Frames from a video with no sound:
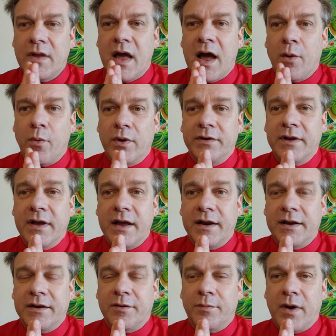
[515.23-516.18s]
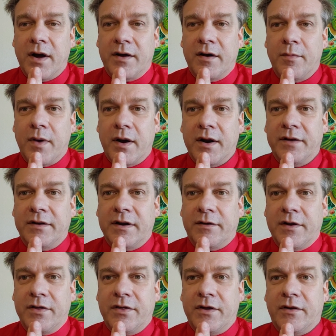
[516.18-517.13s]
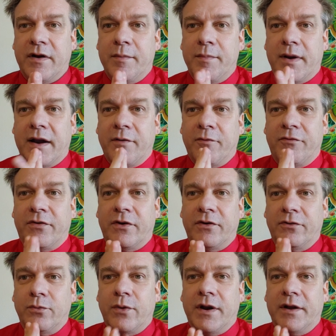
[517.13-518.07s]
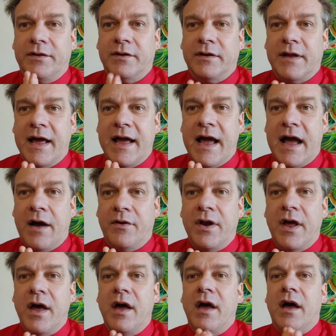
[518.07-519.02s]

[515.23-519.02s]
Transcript: I want to get into modern monetary theory, but I first wanted to lay out